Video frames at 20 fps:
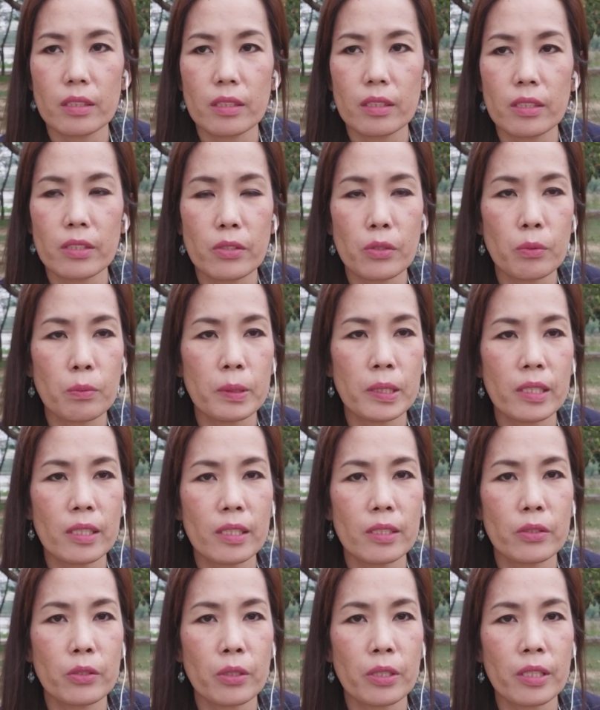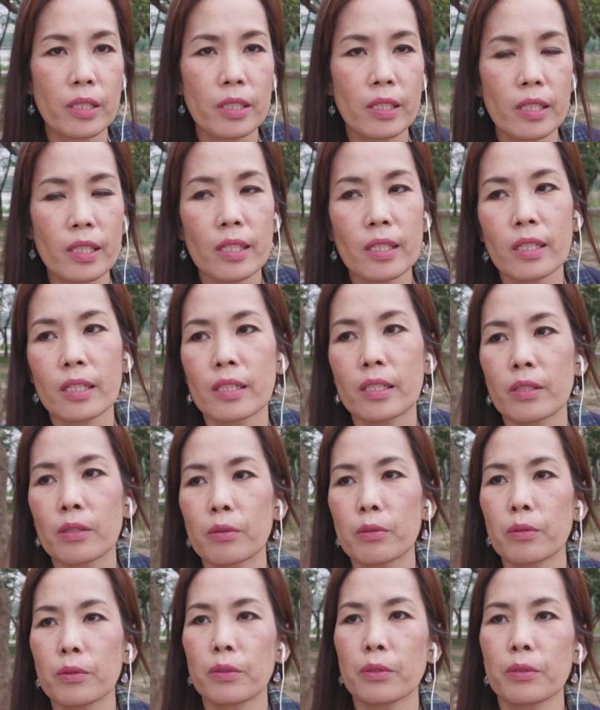there's nobody joining in.
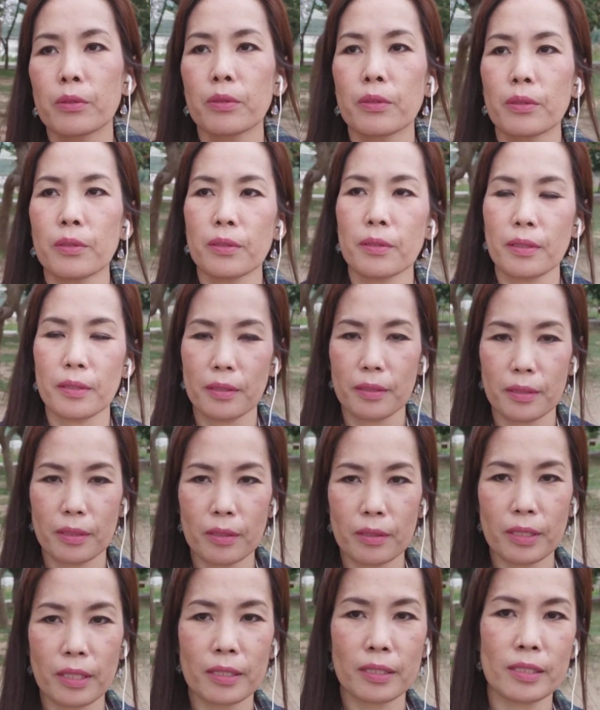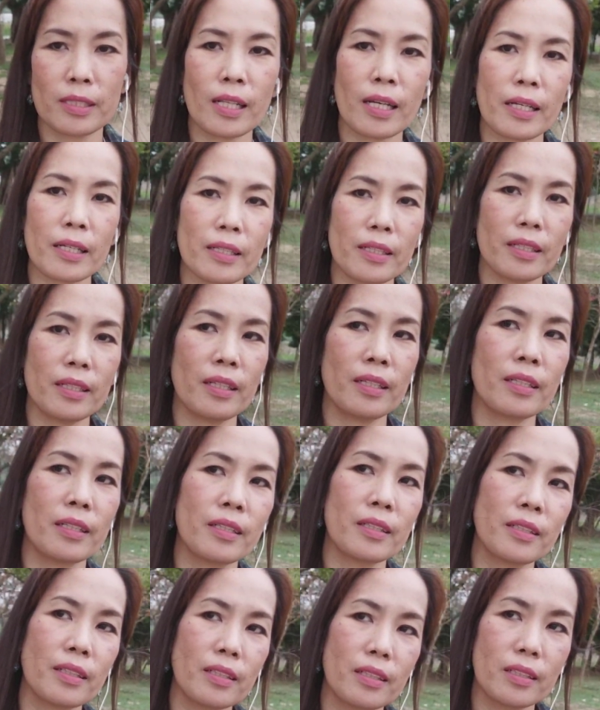No, no. it's like
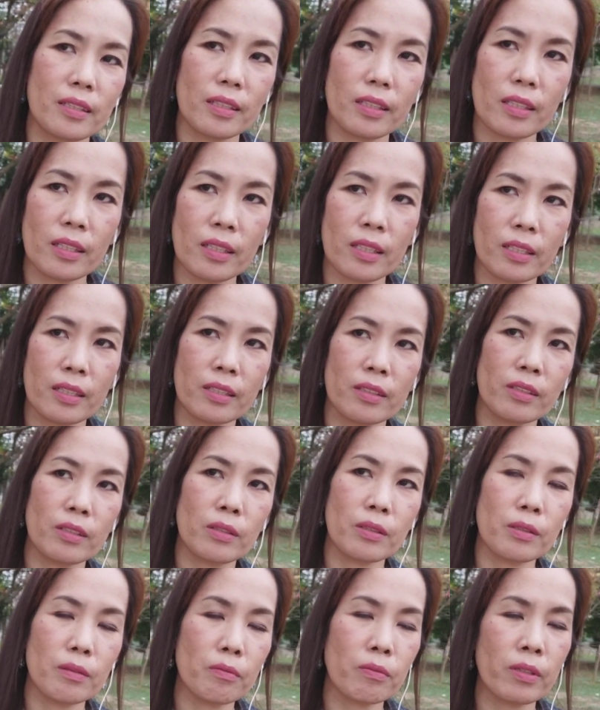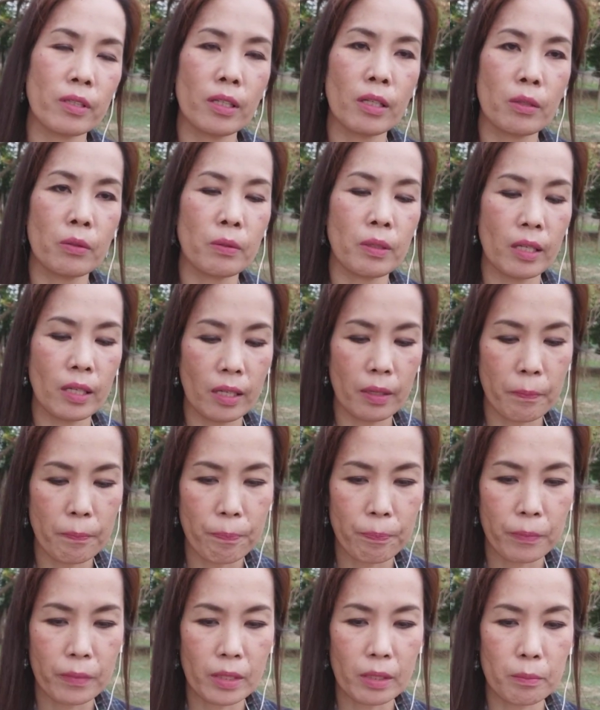yeah, very lonely.
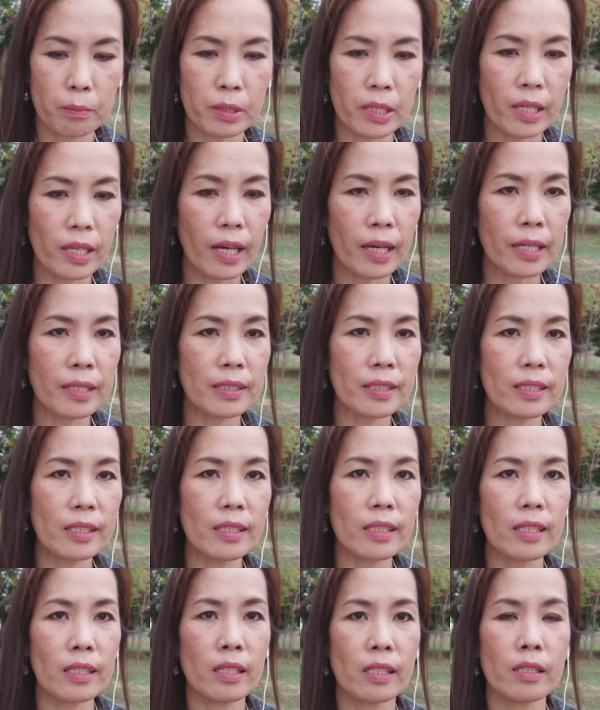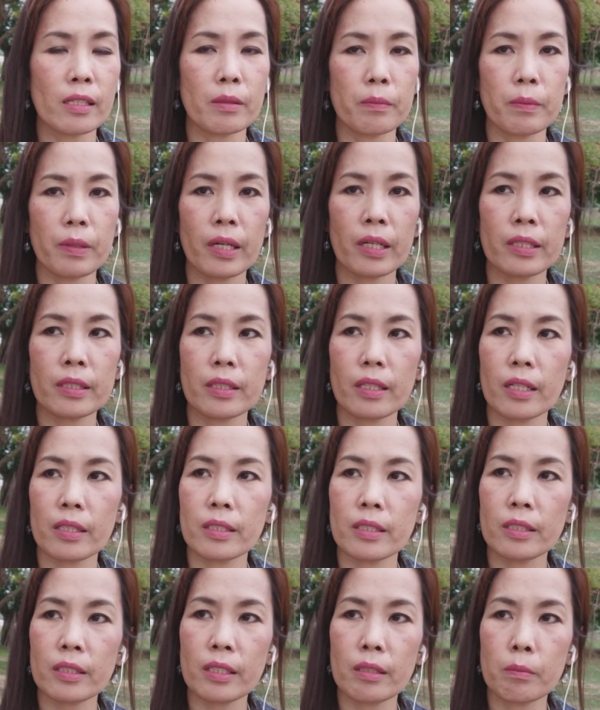But I didn't let up. I, I
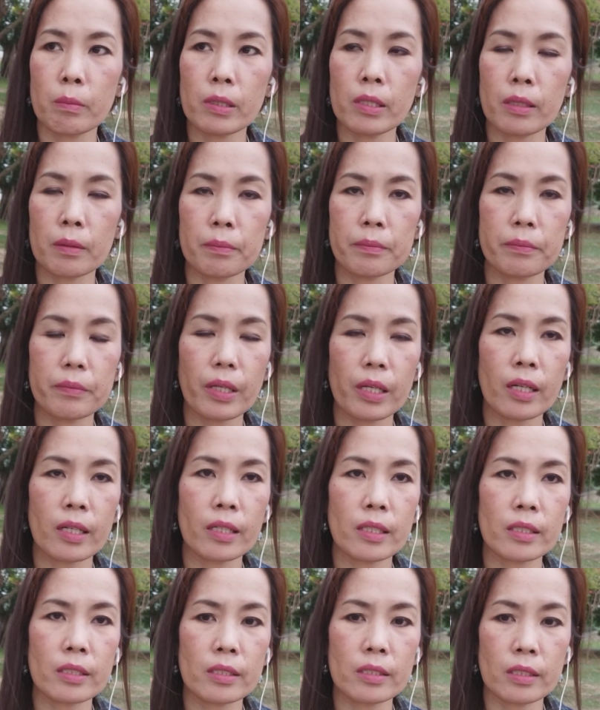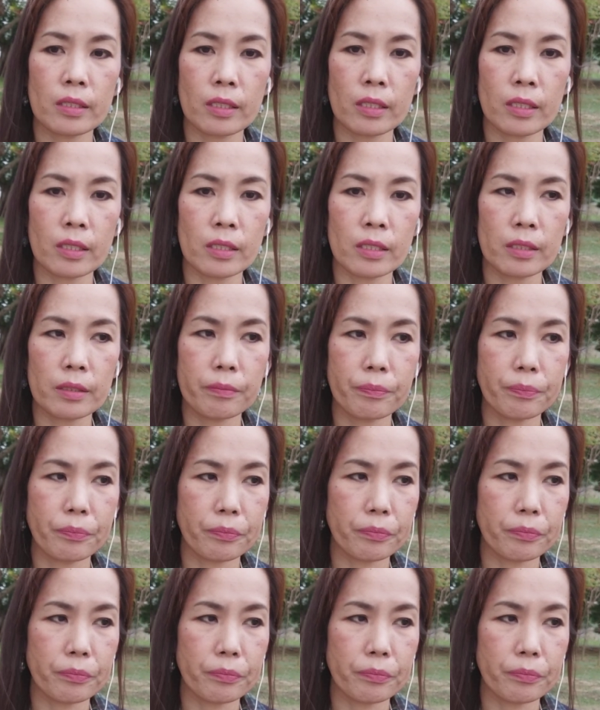didn't give up. I still